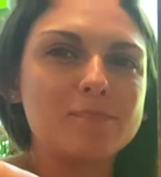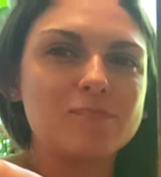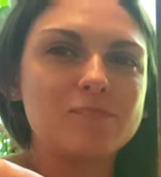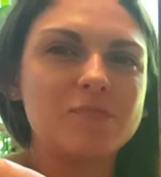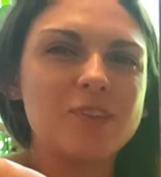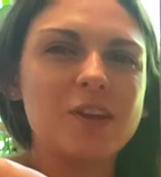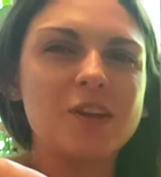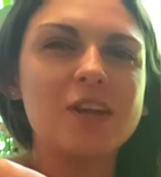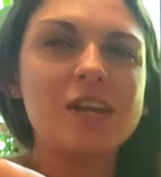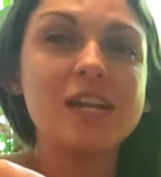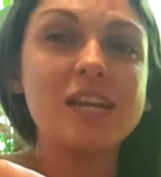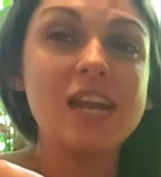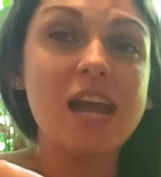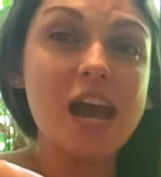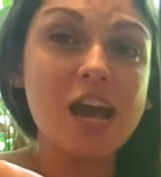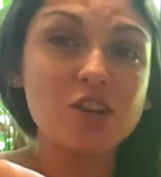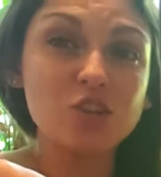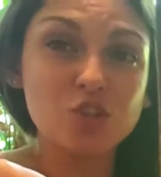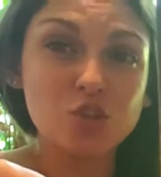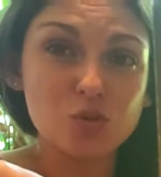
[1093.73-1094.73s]
very
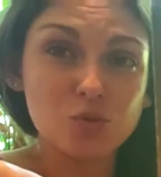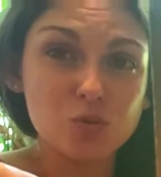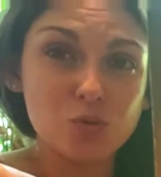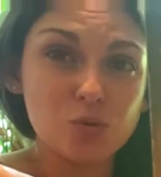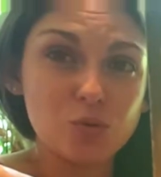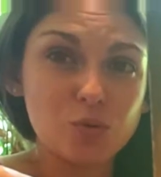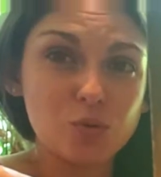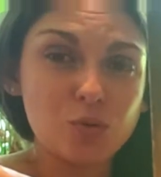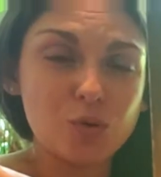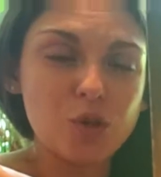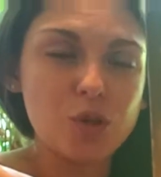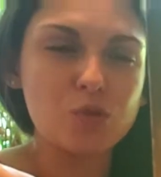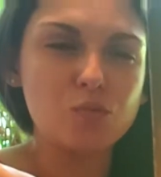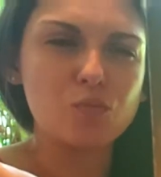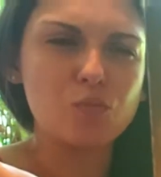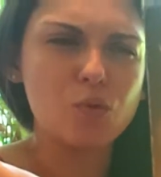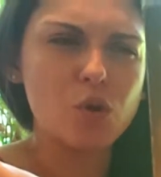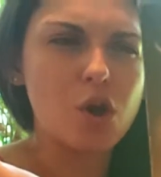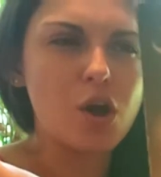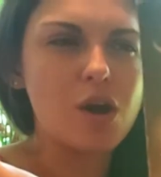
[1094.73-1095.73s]
natural
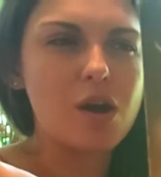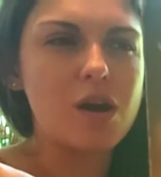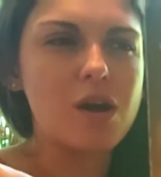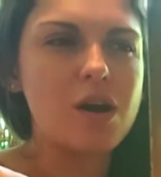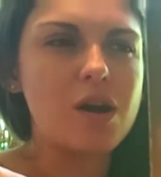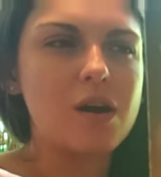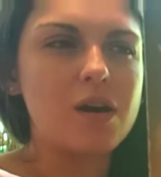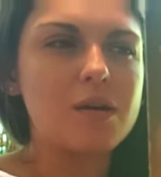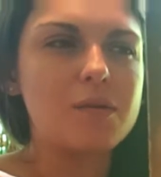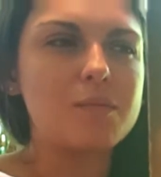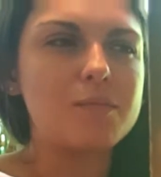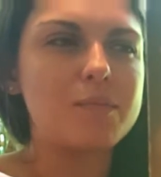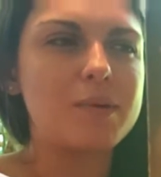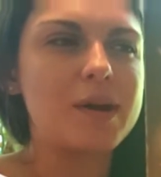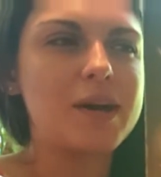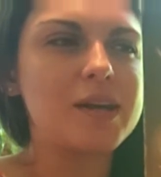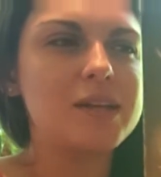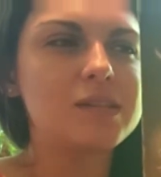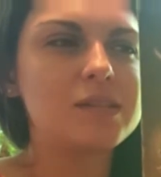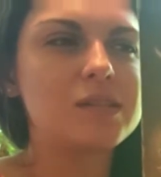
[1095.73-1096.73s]
and raw,
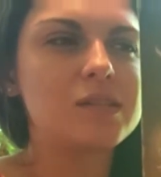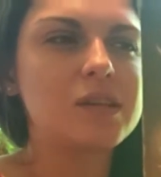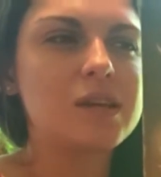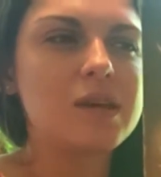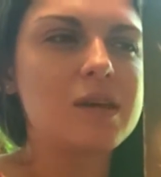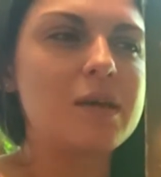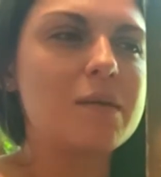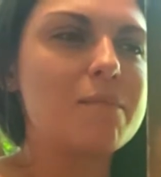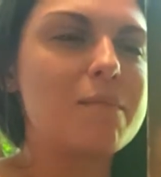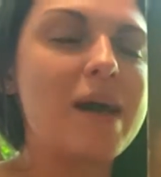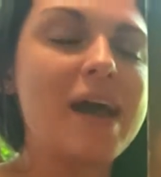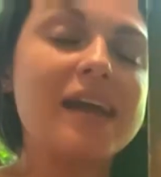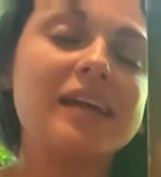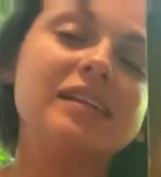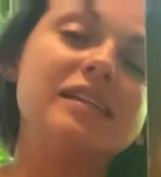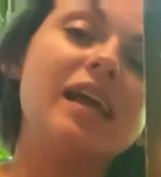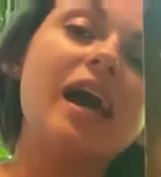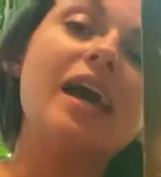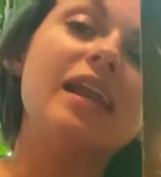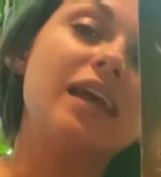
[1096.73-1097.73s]
but
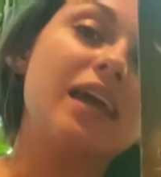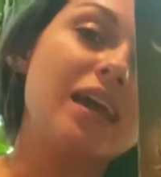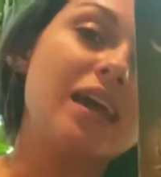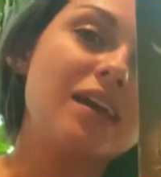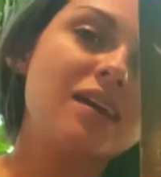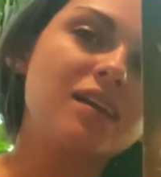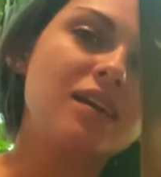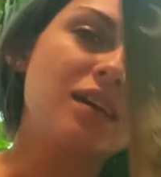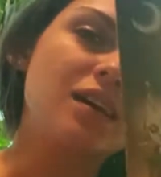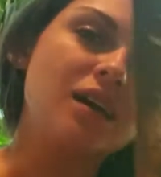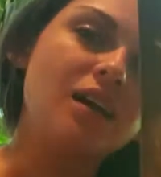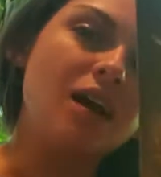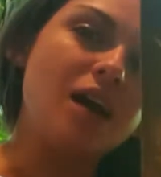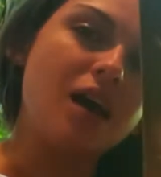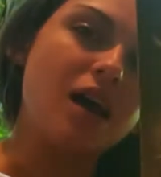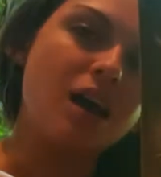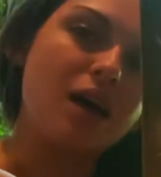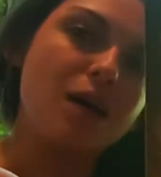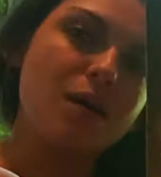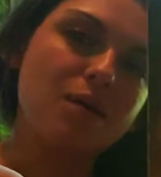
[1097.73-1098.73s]
magnetic,
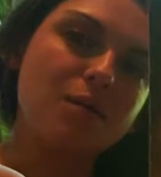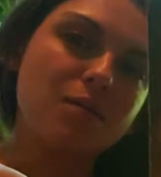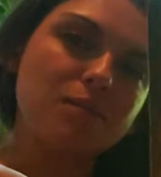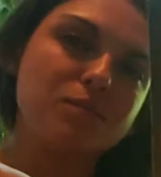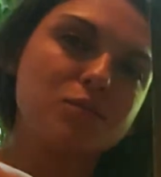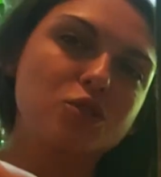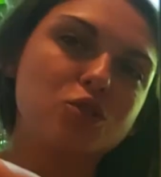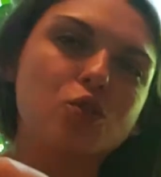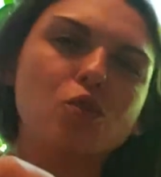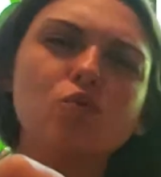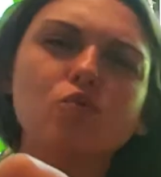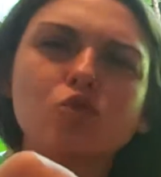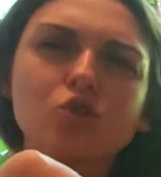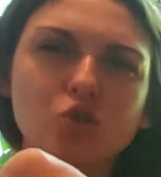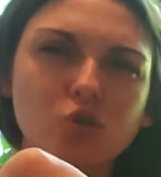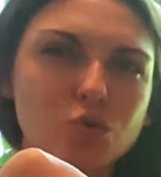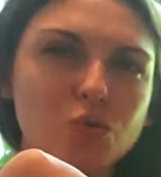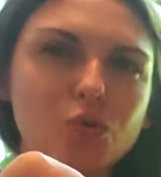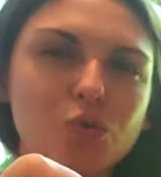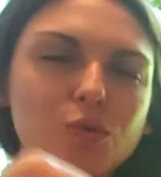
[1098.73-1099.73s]

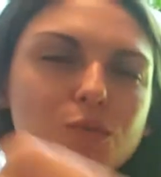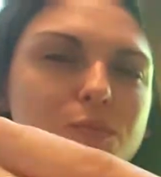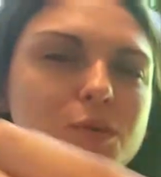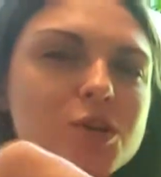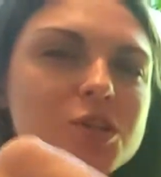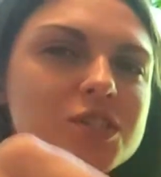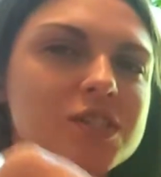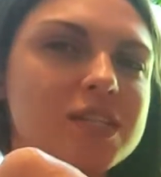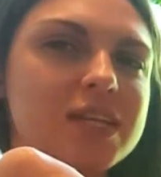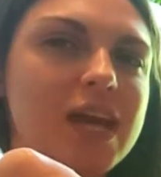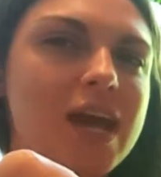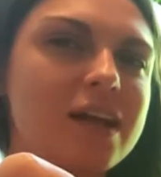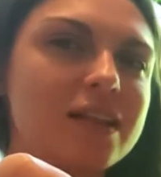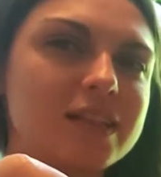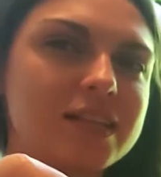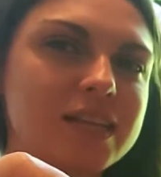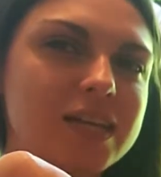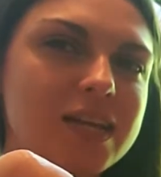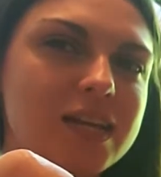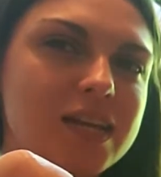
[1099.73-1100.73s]
social
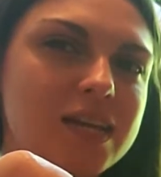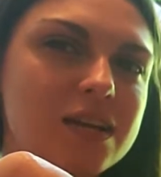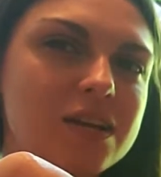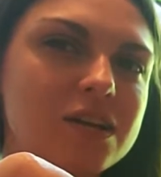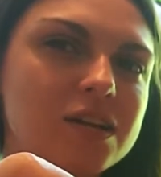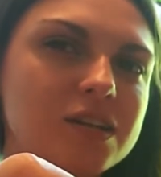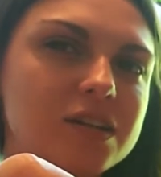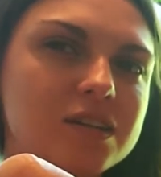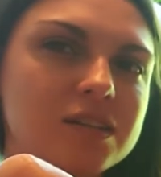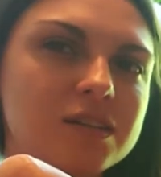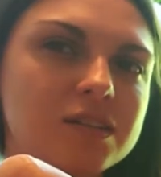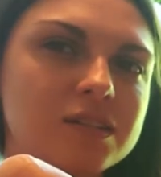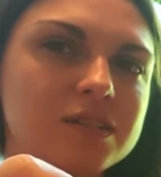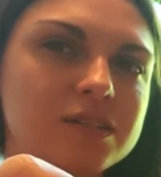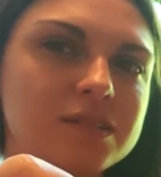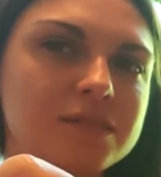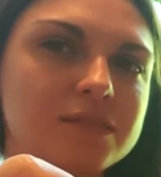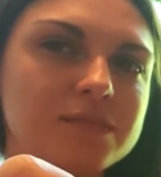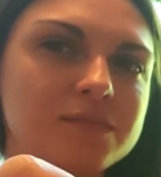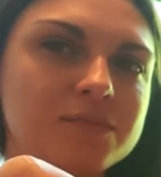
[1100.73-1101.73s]
personality here?
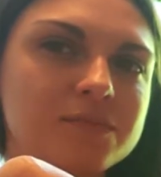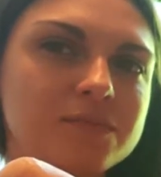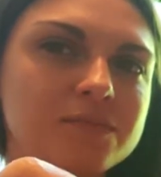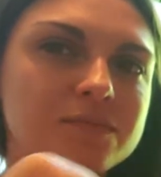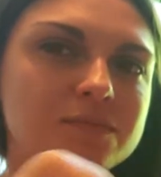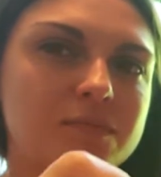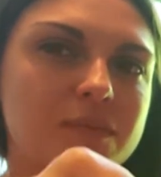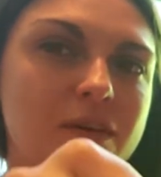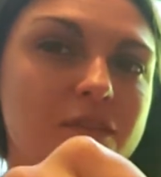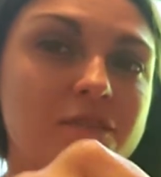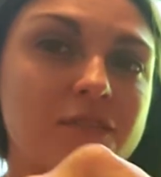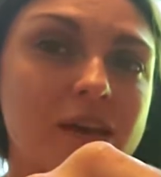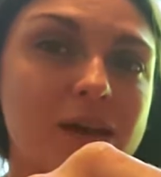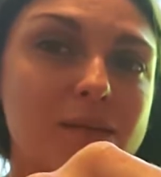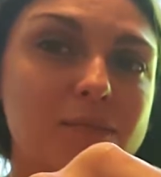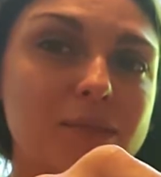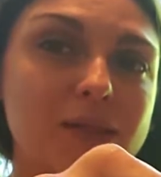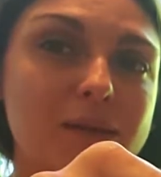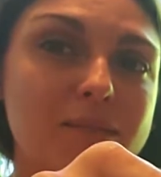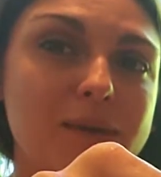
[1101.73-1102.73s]
A
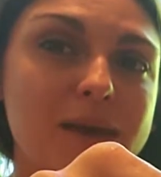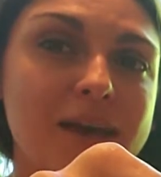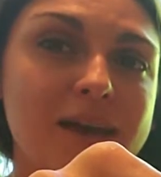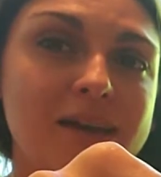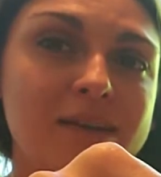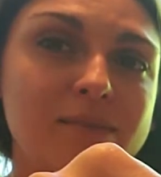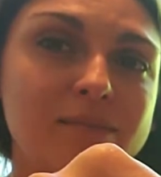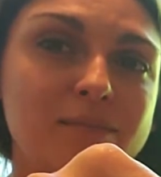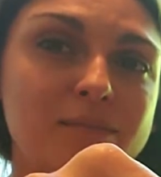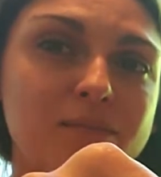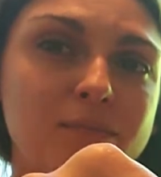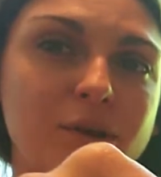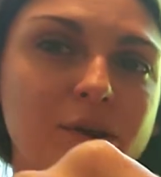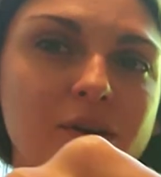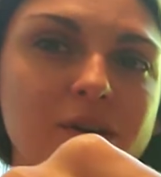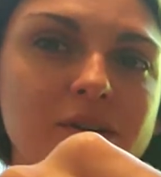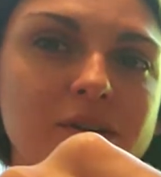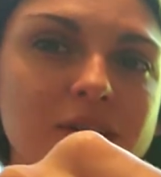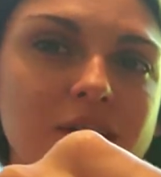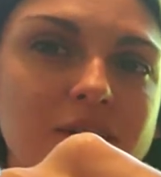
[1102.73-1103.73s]
family man
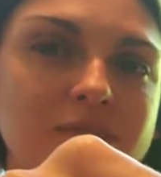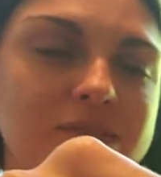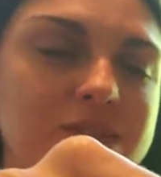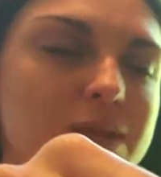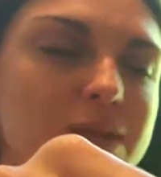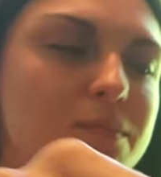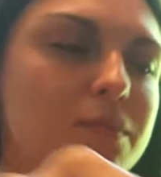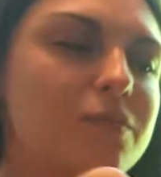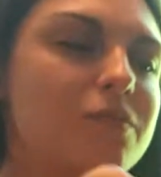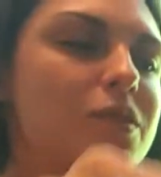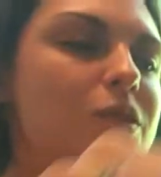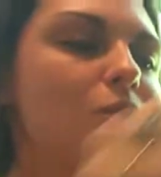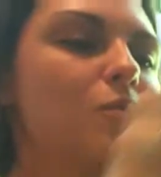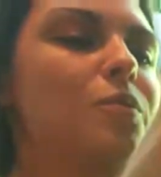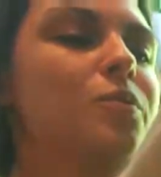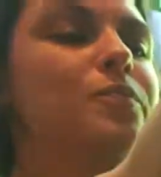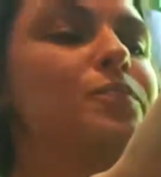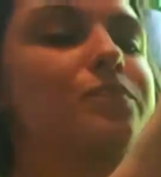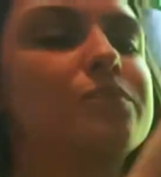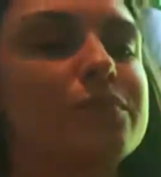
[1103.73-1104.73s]
part of some of
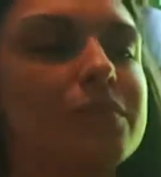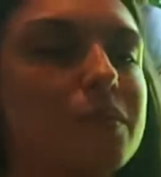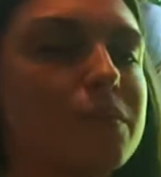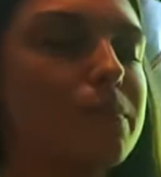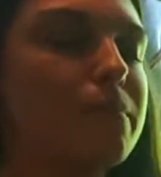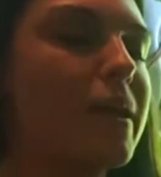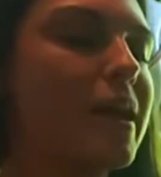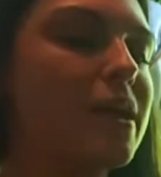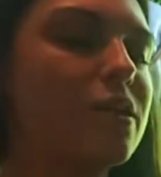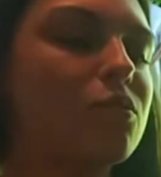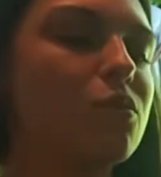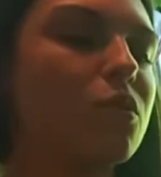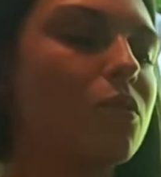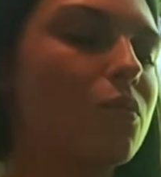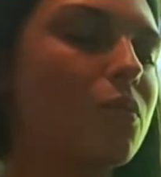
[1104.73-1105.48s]
you, man or